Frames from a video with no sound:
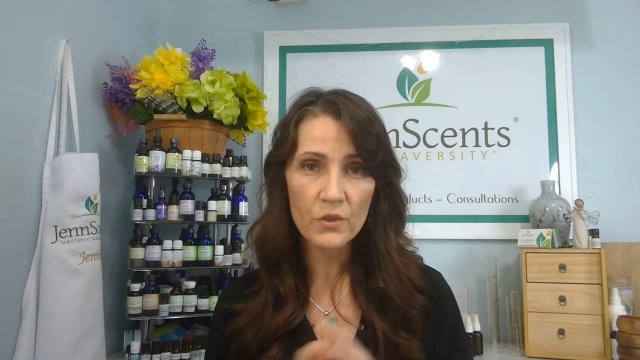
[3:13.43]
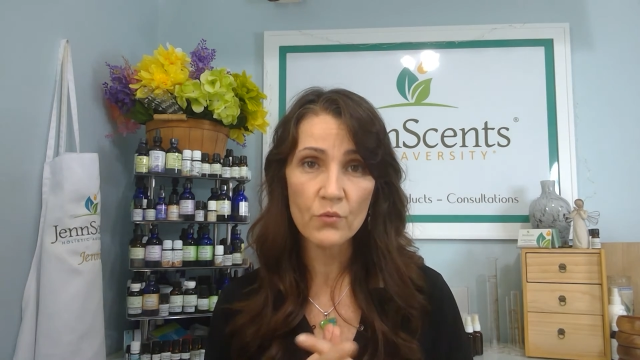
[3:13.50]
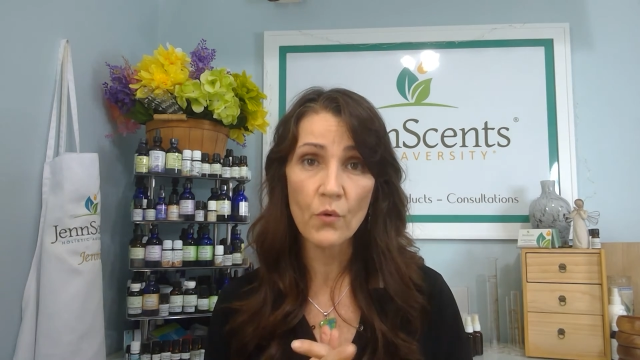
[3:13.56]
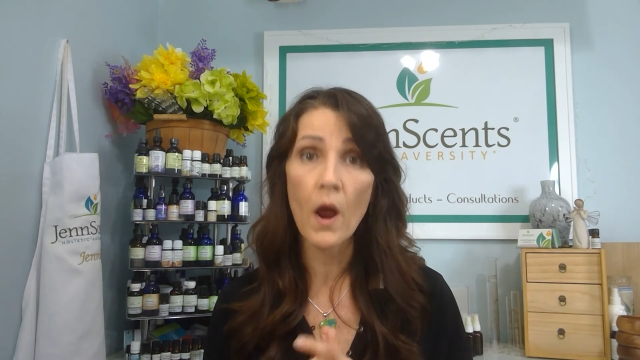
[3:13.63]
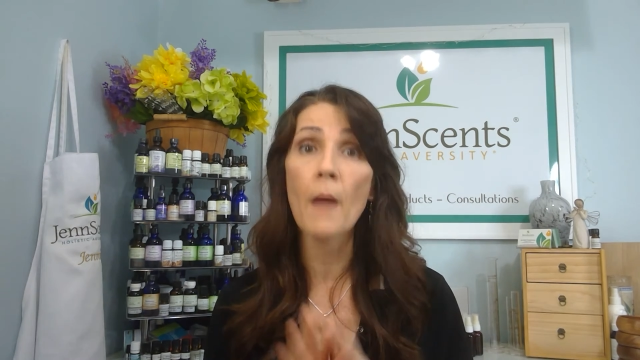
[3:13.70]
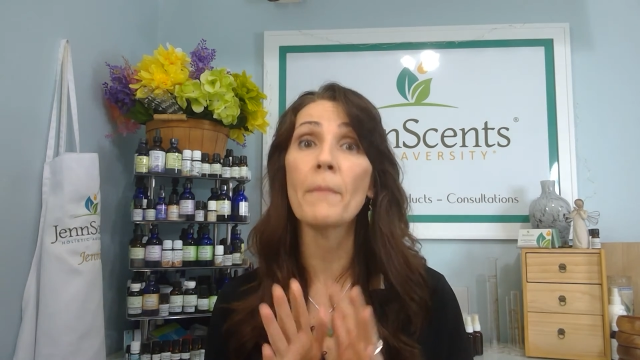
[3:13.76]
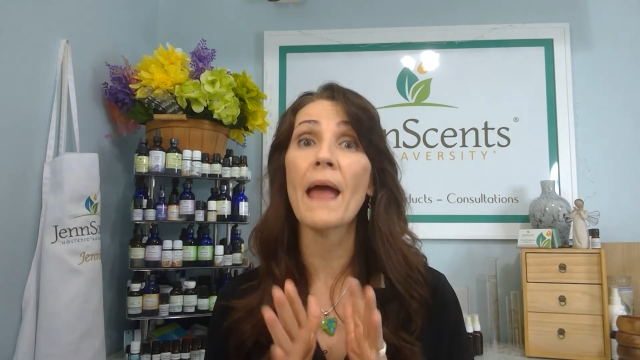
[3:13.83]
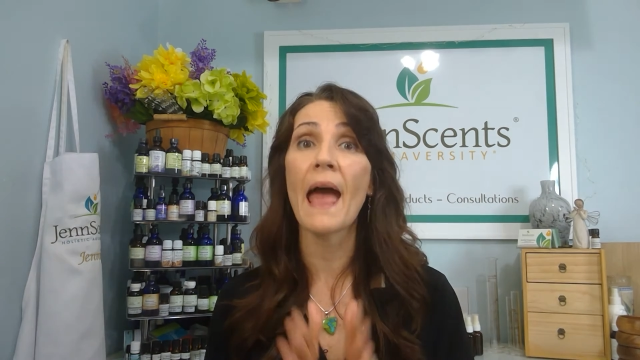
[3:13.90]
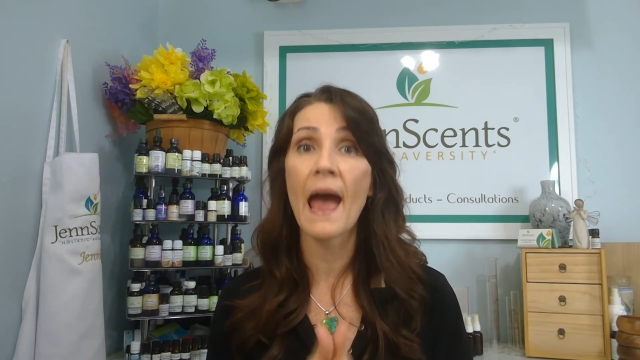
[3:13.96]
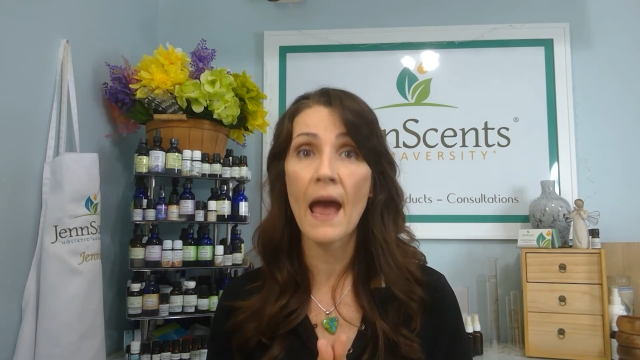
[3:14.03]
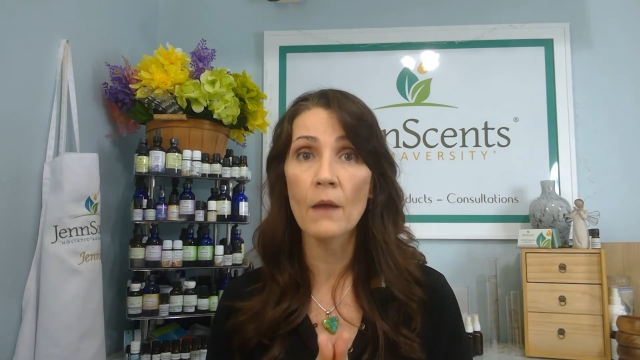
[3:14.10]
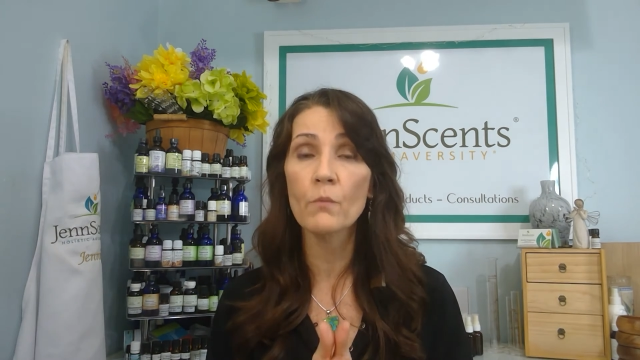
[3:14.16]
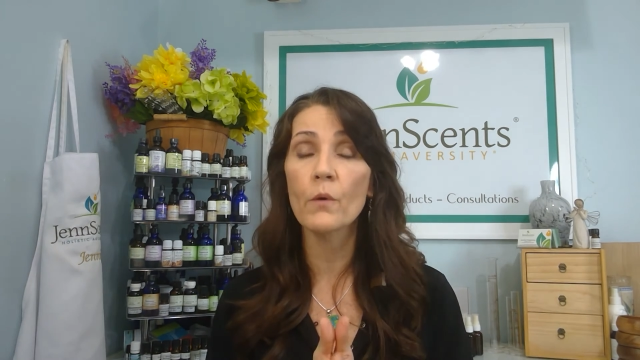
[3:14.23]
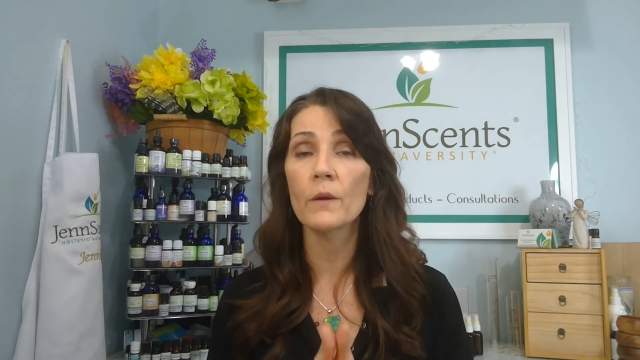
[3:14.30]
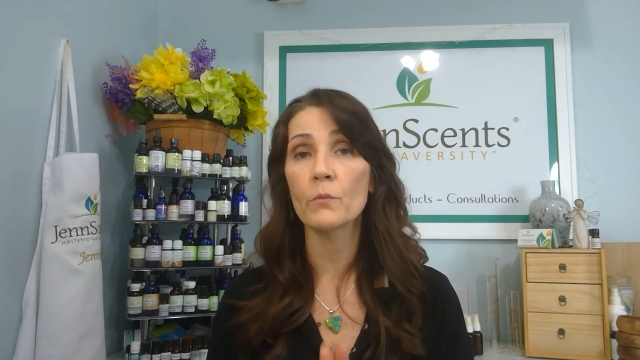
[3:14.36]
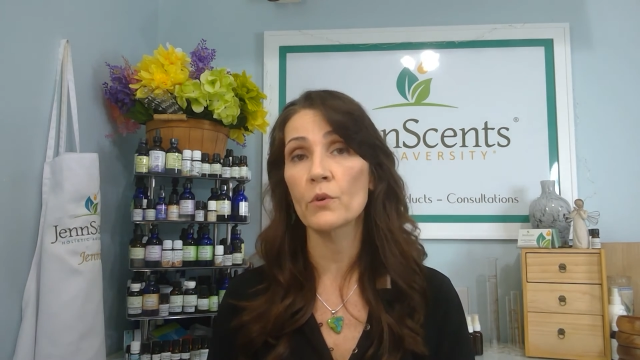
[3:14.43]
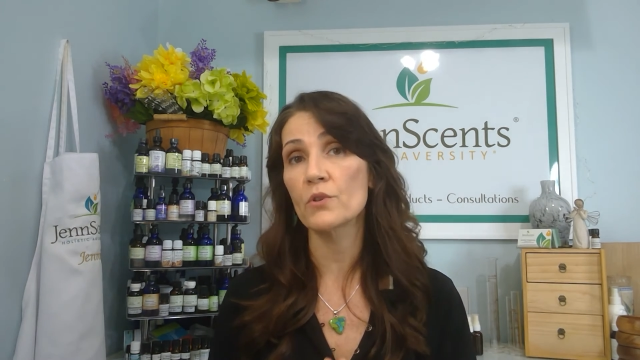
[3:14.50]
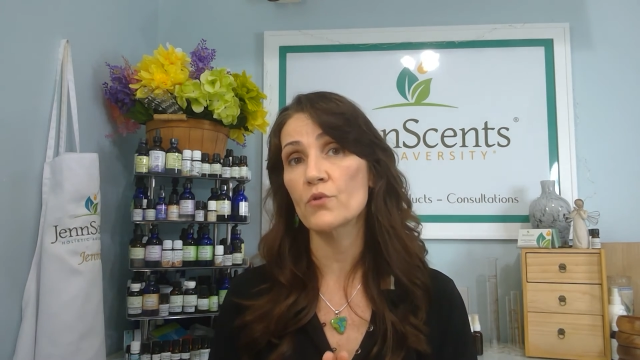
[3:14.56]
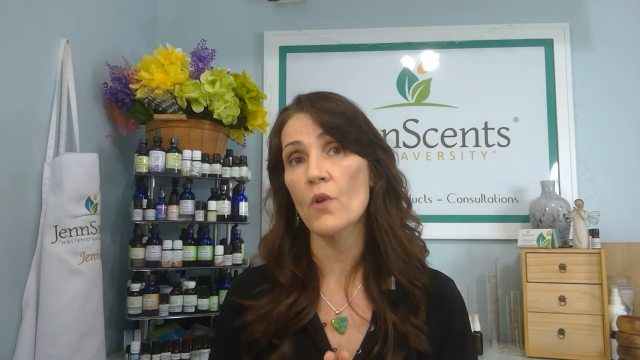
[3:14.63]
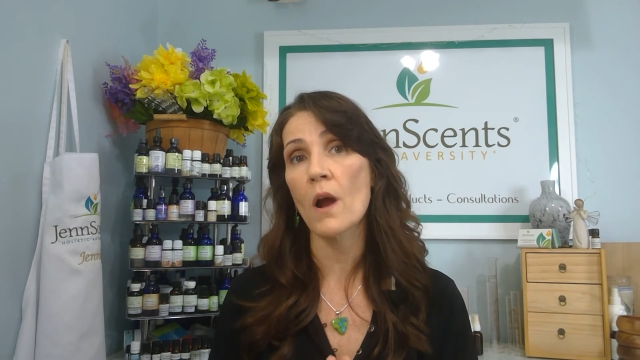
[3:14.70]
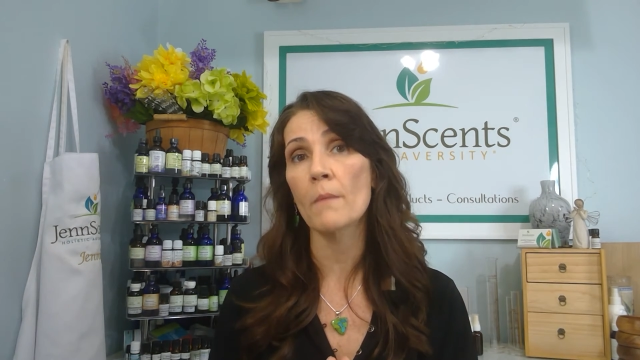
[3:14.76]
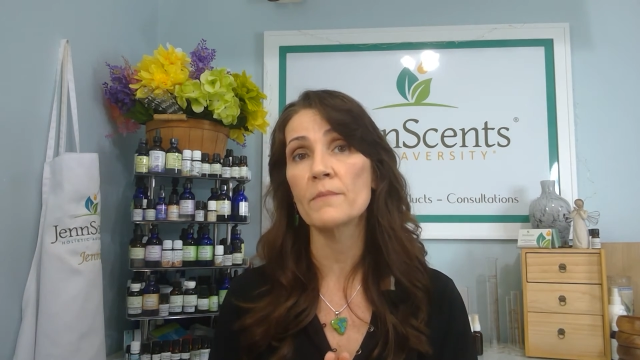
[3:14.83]
drop, add one more
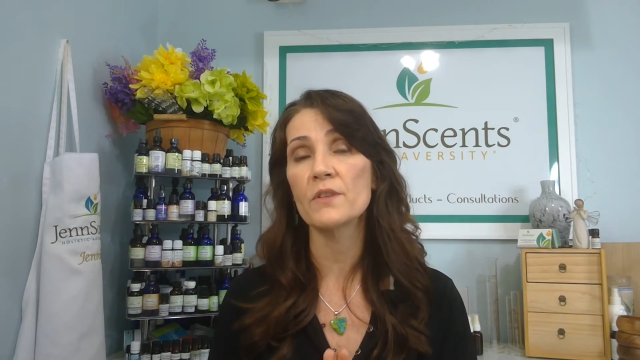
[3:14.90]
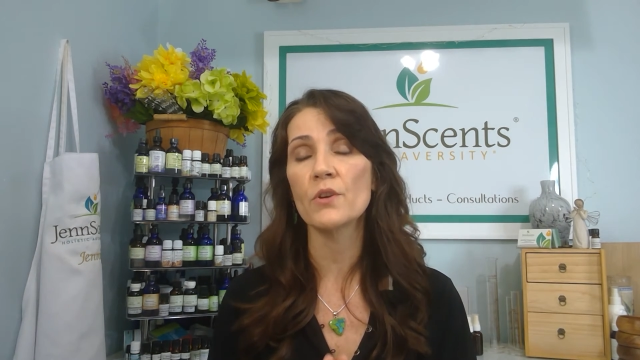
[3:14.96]
drop.